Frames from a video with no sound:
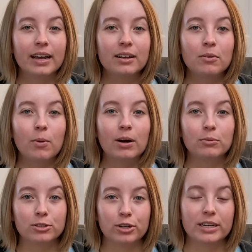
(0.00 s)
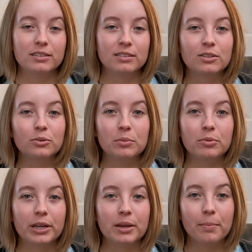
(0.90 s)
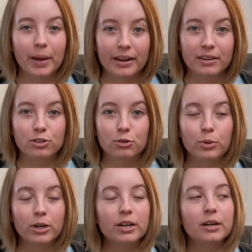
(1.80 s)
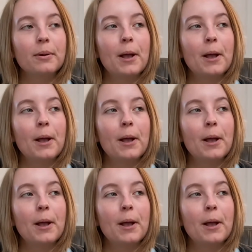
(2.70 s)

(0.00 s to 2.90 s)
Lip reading: end while we're trying to slowly bring him back into work.